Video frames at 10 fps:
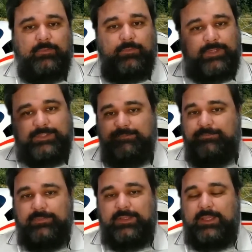which
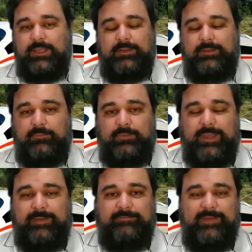
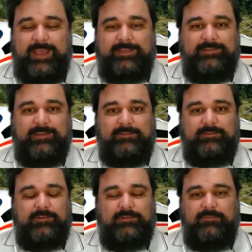we have
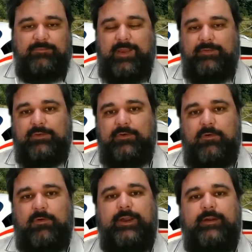vaccines just around the
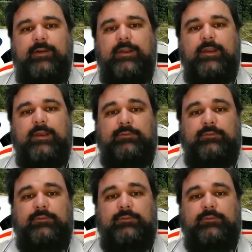corner.